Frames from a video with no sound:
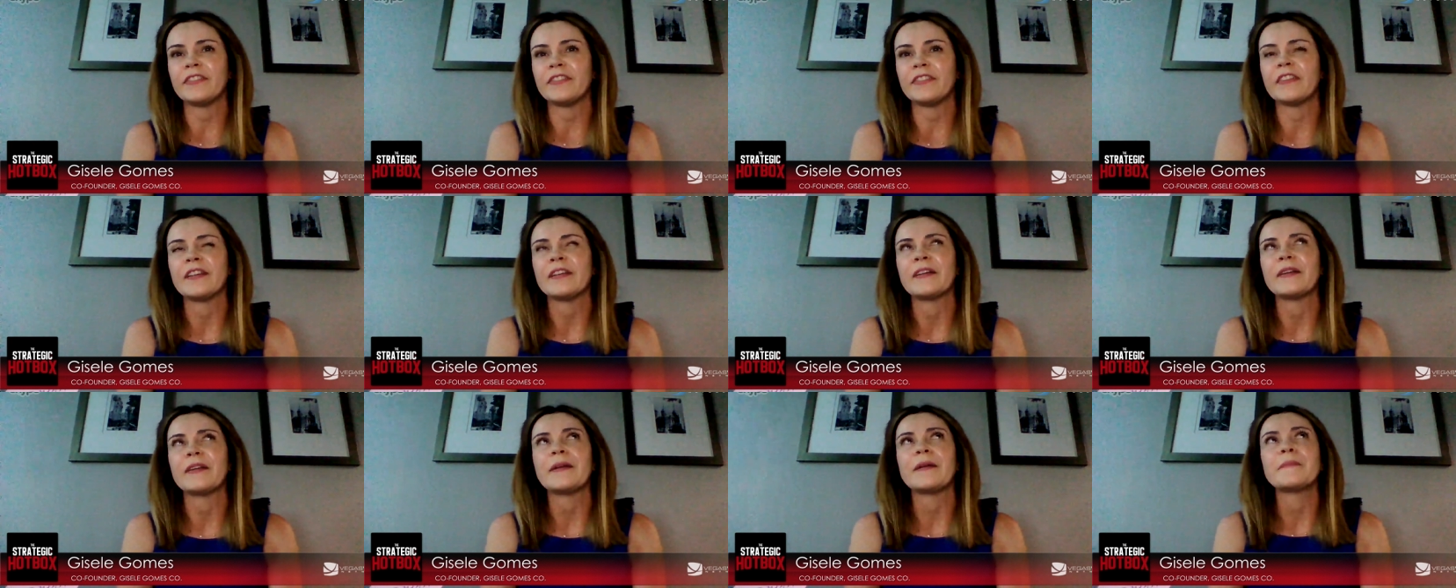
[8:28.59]

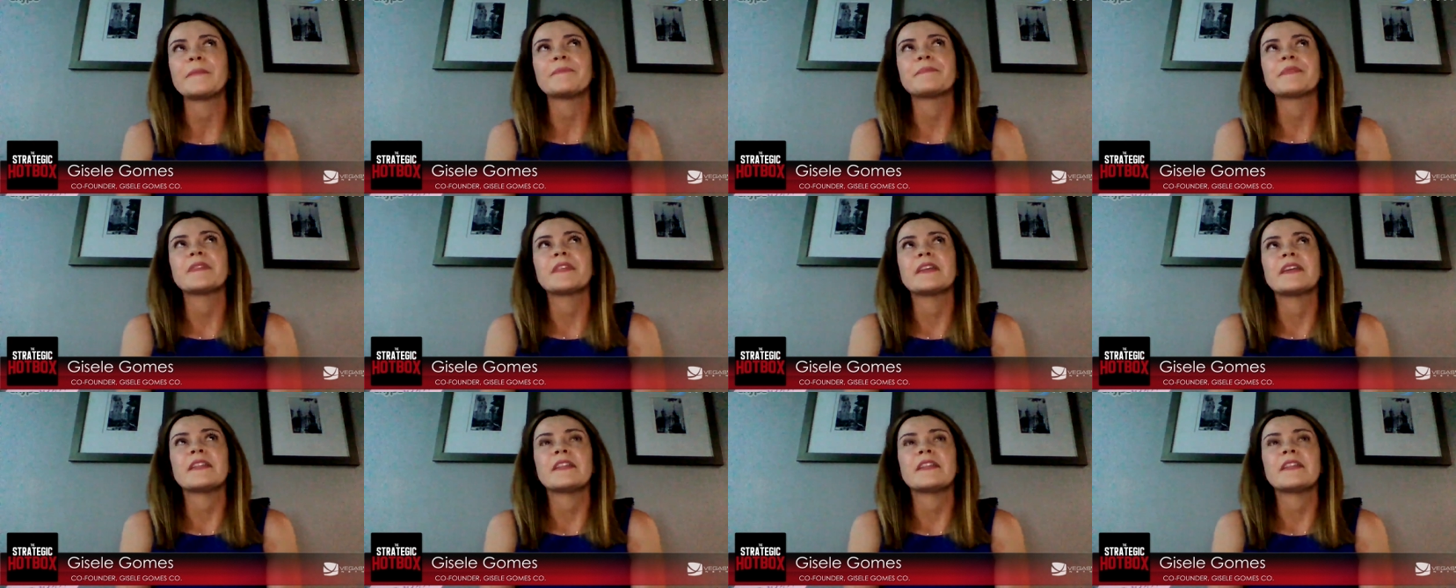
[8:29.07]

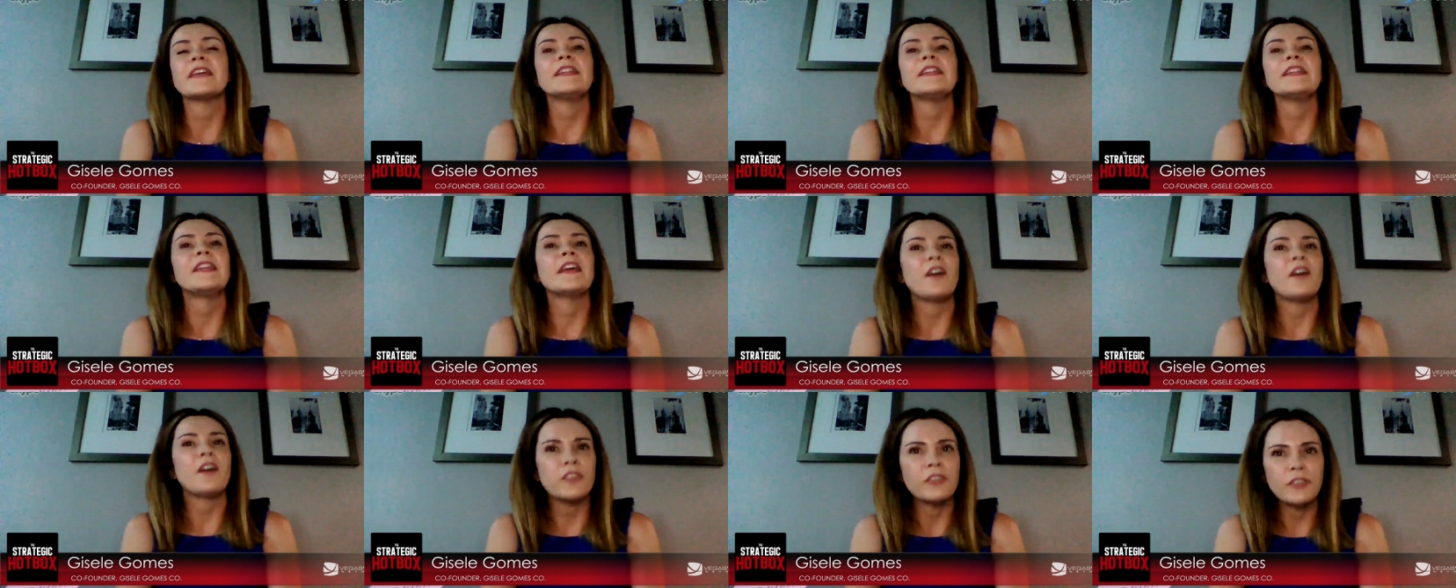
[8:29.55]
I think
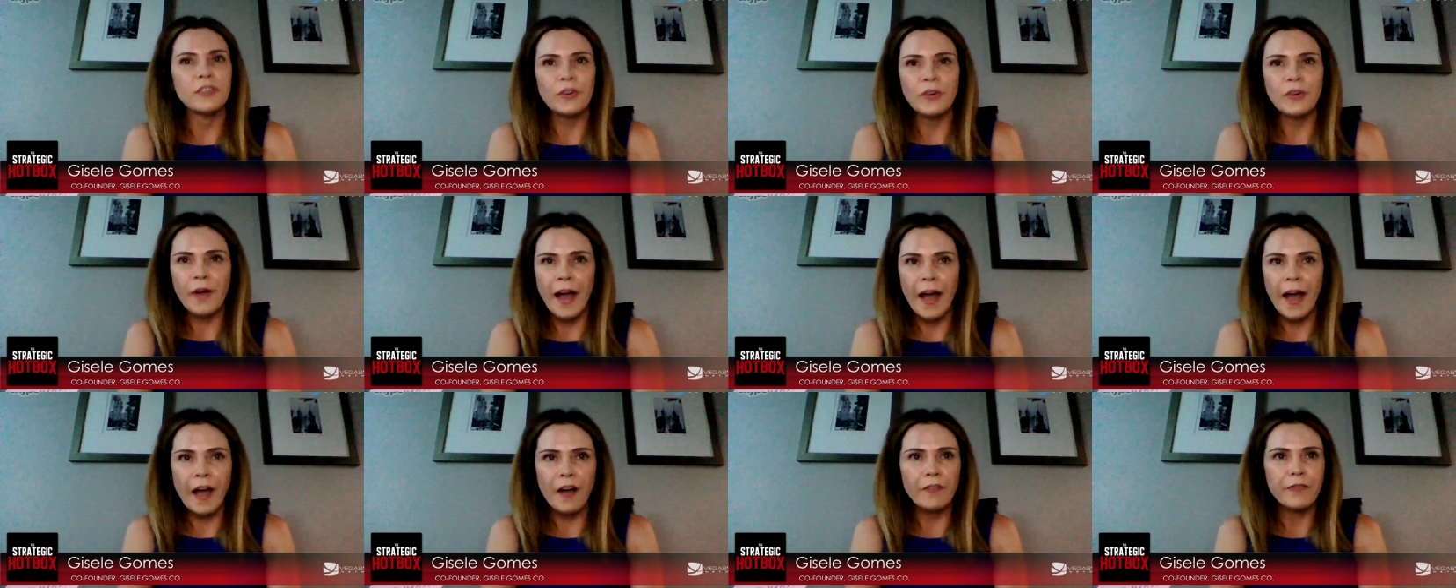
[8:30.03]
they also
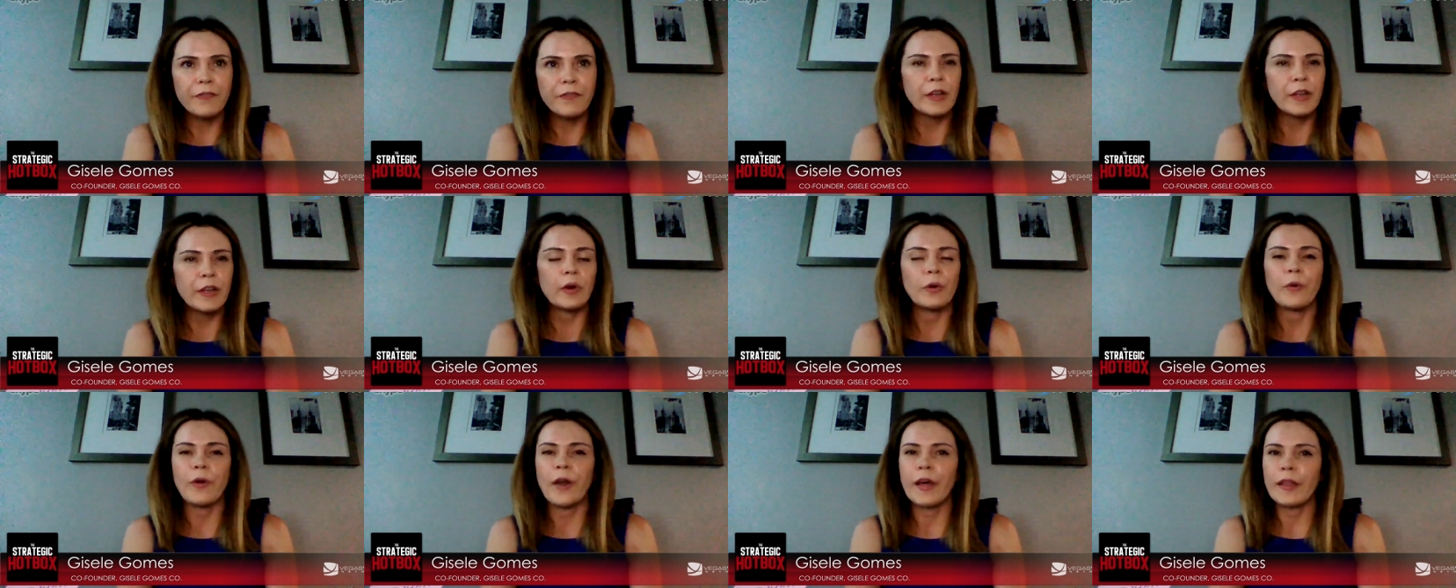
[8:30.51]
have
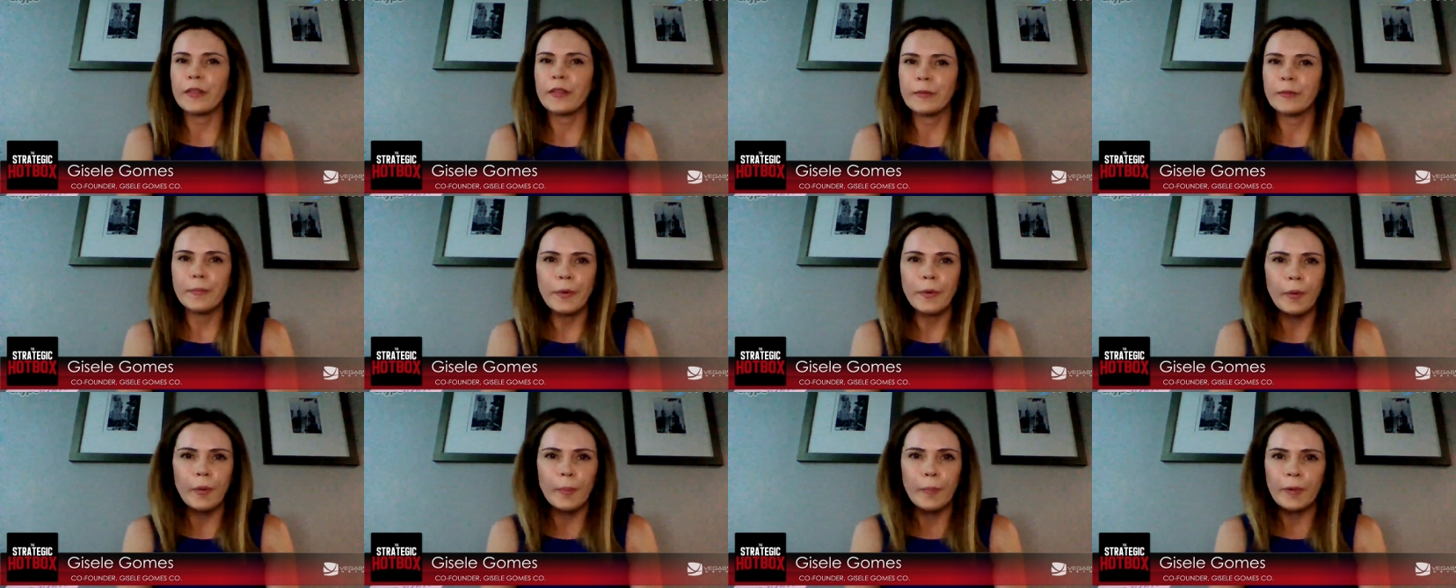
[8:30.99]

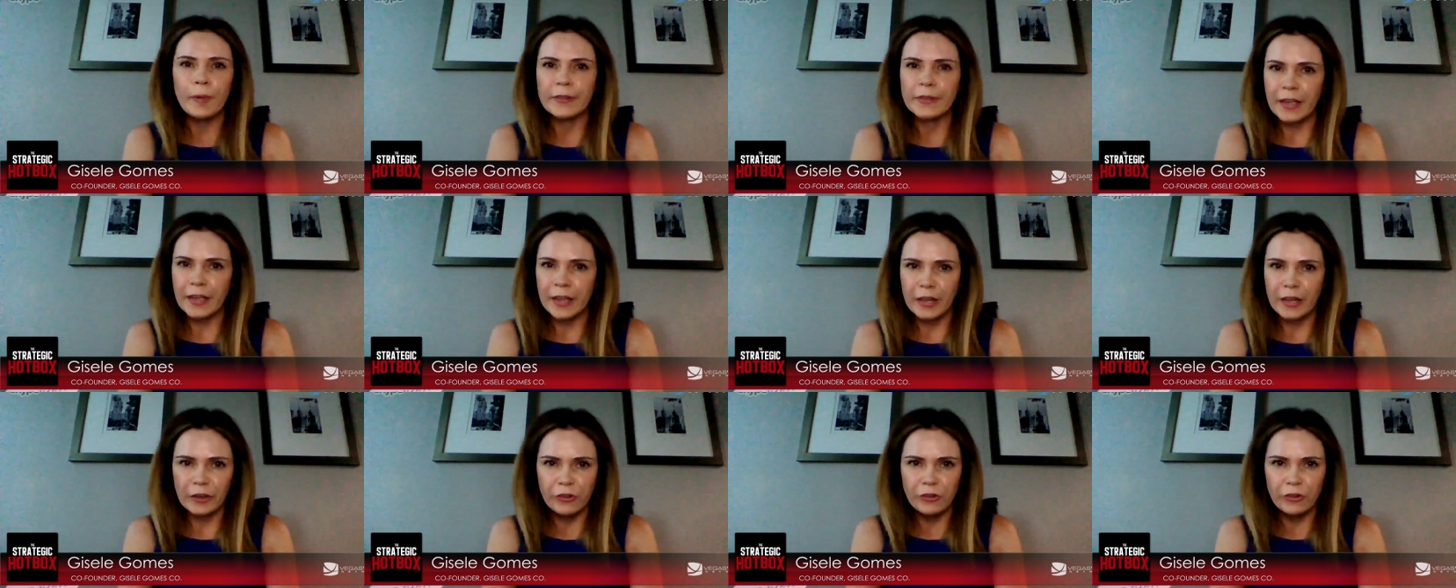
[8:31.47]
incredible
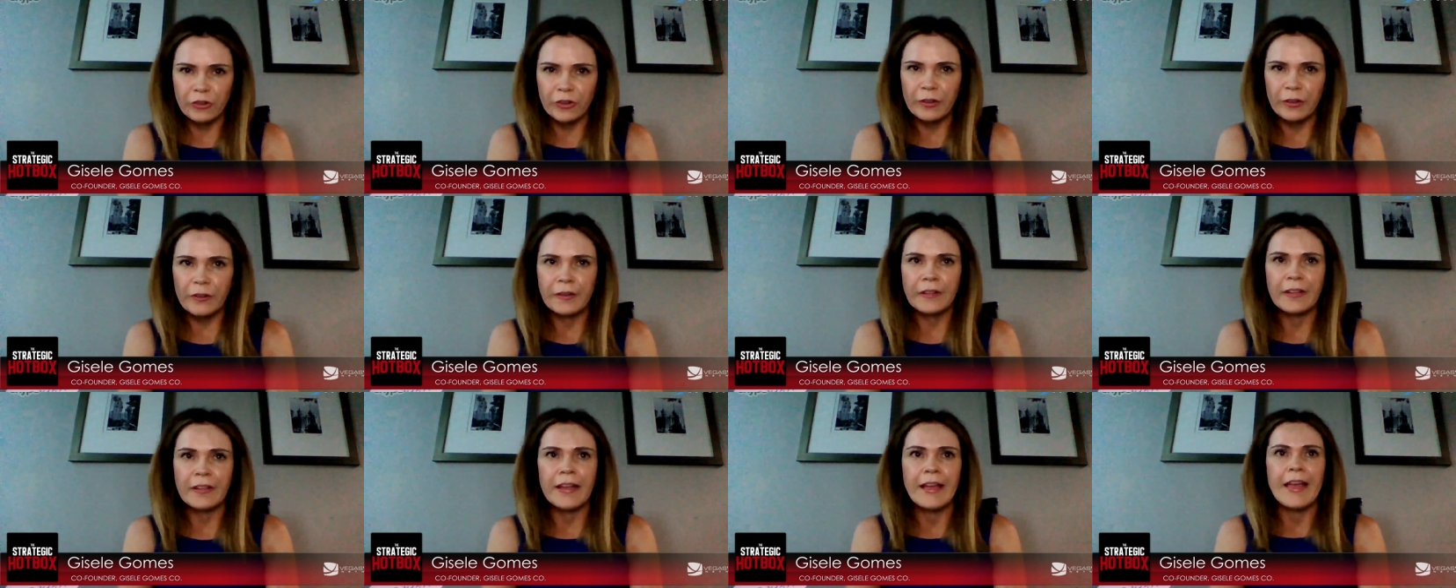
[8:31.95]

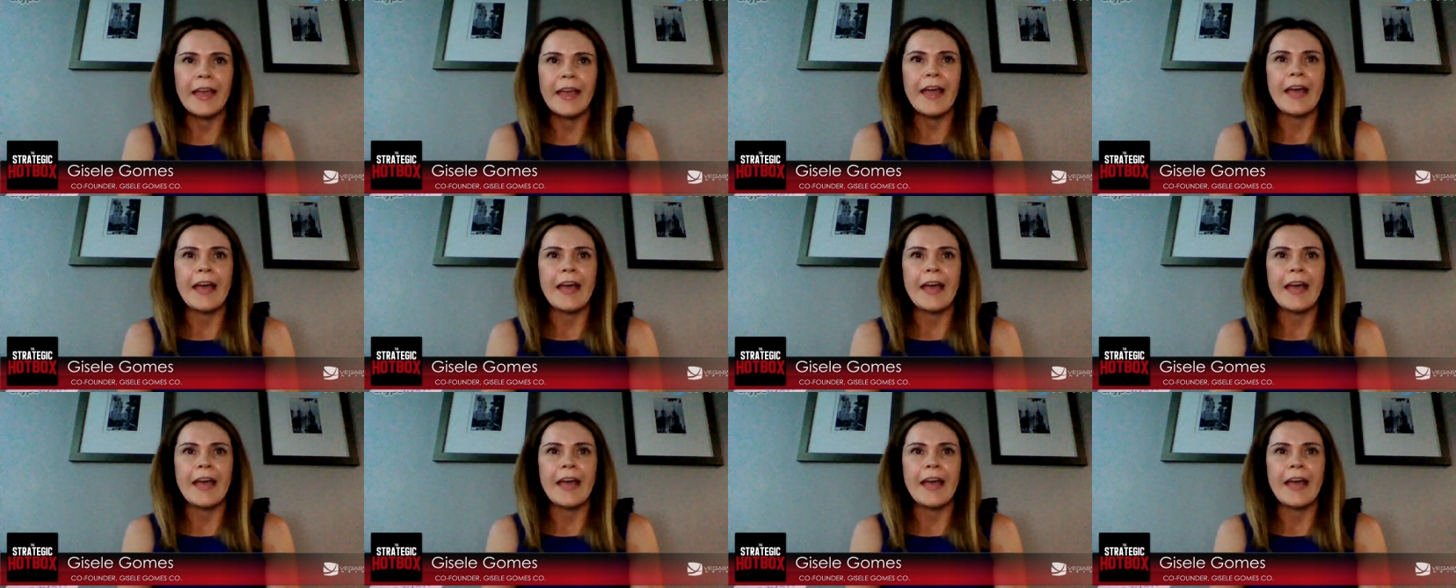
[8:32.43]
potential.